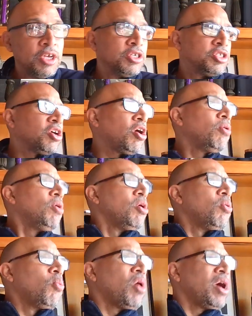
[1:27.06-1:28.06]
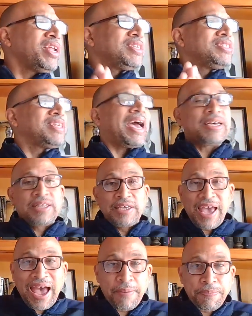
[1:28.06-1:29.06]
So what exactly
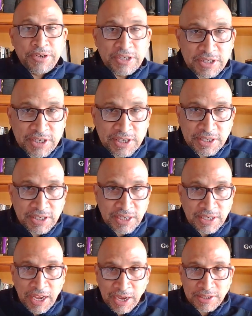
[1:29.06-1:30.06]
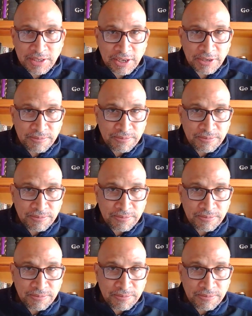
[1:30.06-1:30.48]
happened in 1619?